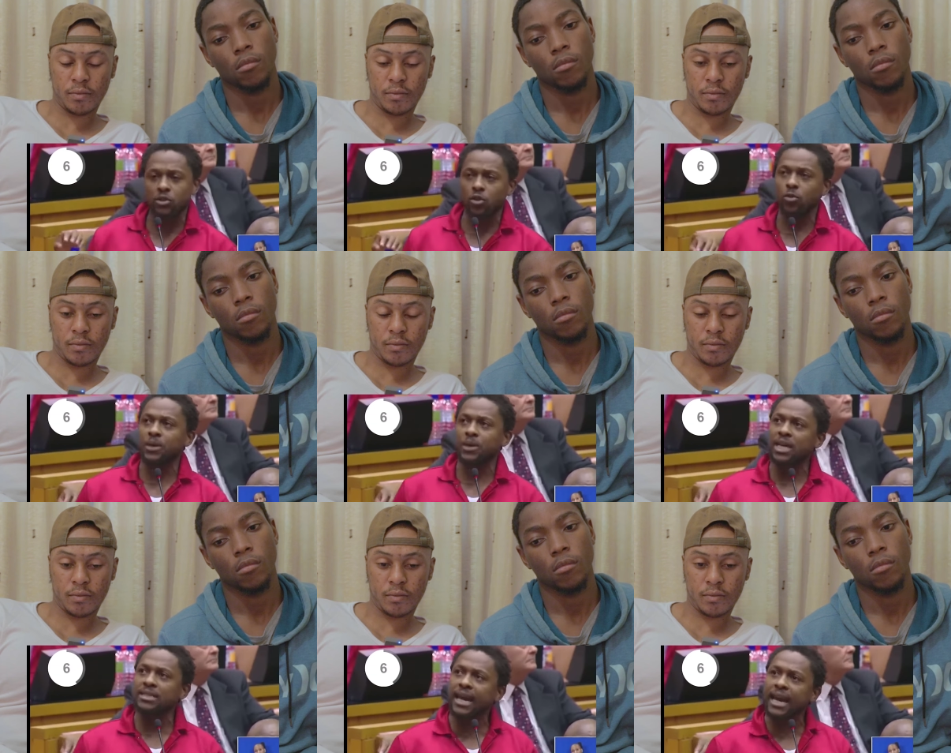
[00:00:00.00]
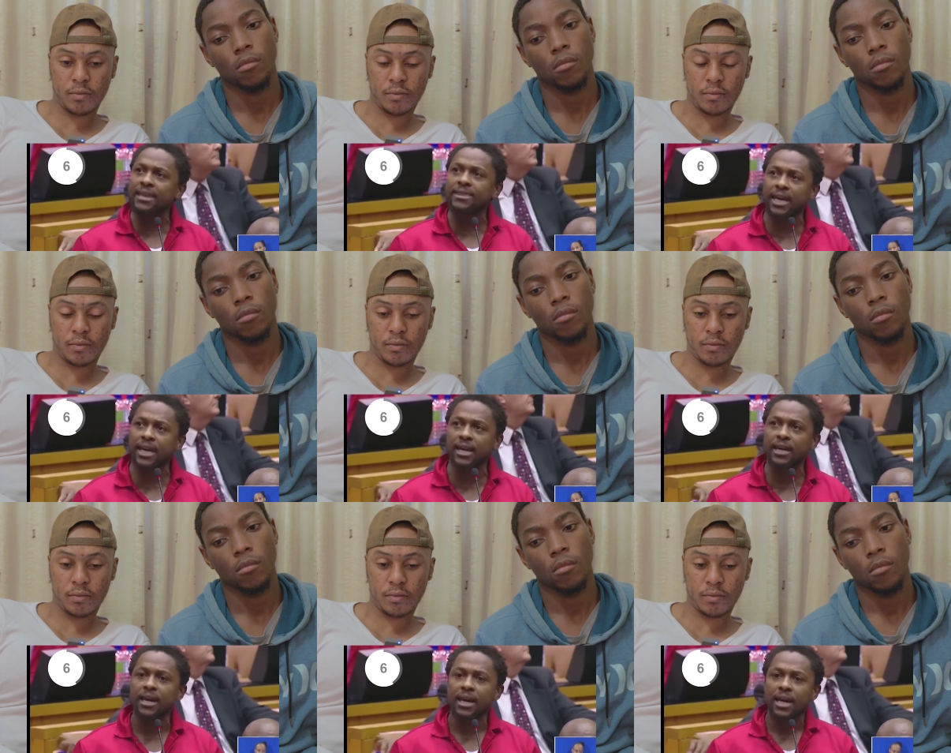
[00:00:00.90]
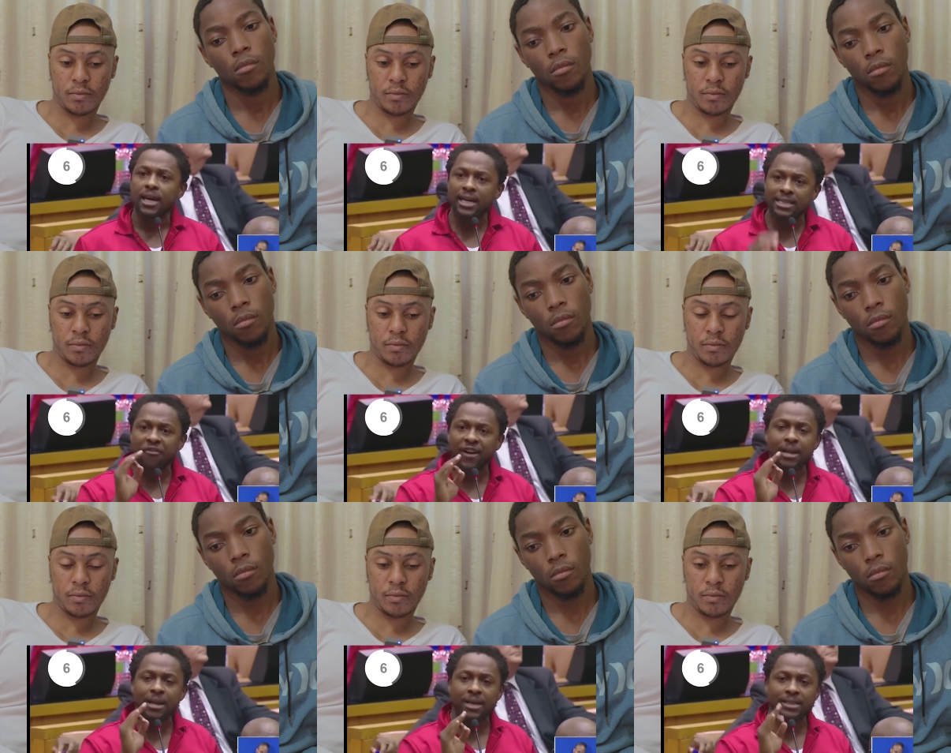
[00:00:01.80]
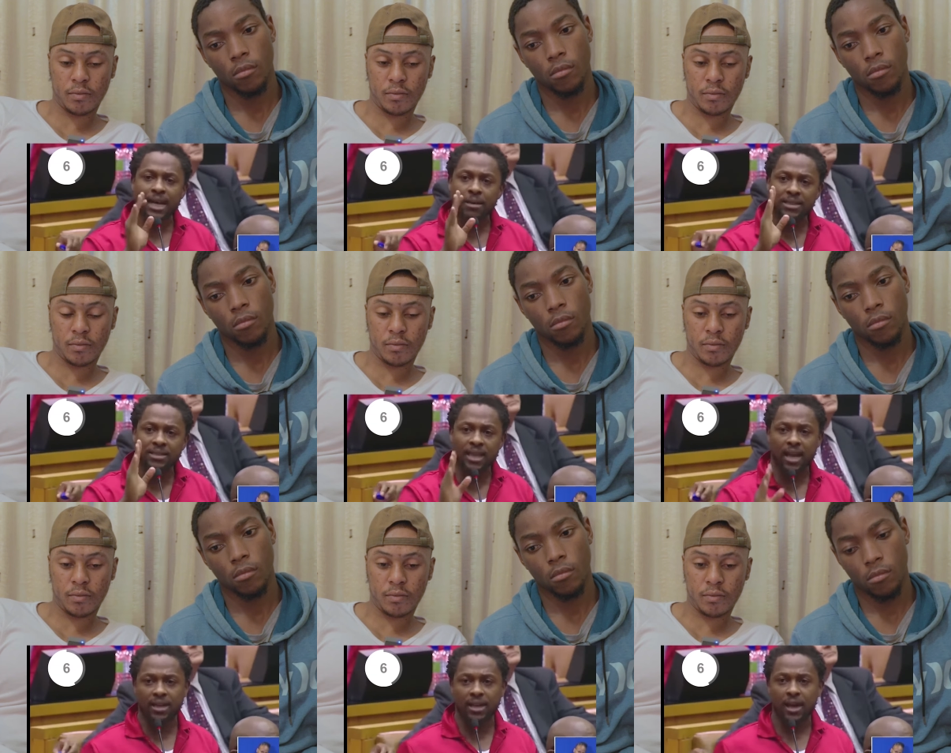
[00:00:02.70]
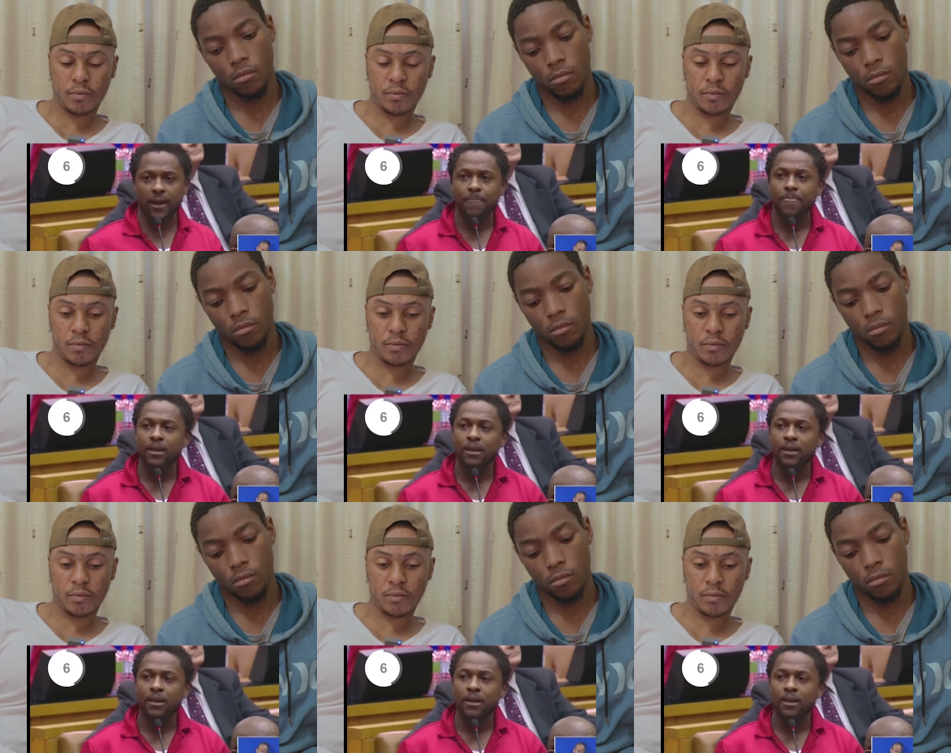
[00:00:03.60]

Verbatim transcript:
Speaker 1: C O P. The second thing is a fundamental mistake here.